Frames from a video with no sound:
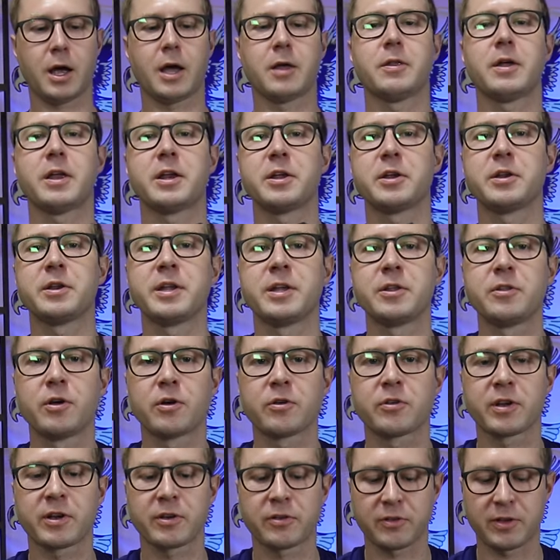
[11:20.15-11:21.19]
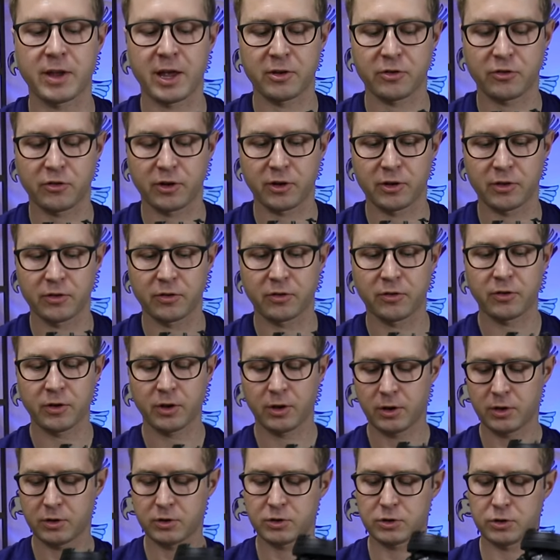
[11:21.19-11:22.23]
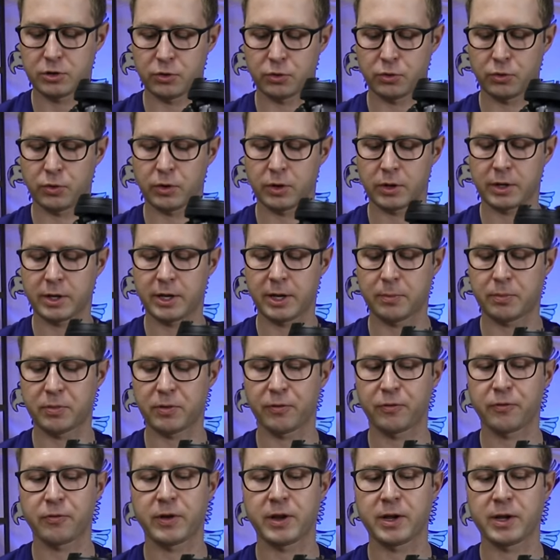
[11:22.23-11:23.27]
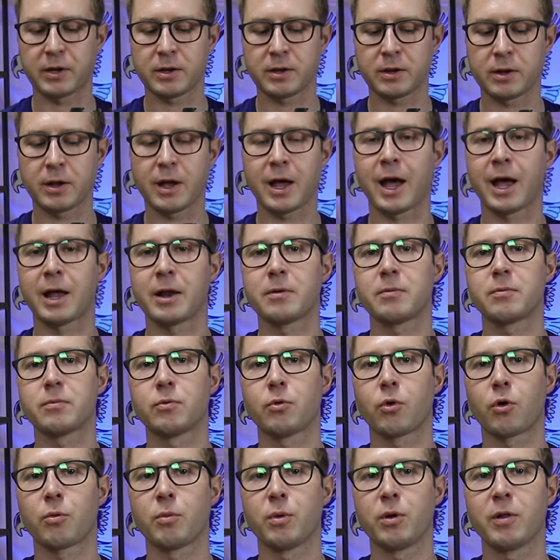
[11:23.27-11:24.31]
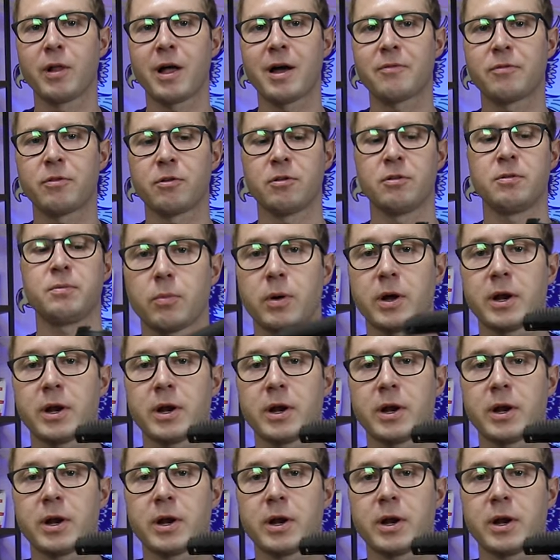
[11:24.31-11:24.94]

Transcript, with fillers: And then you'd need those extensions to keep the feet at normal level.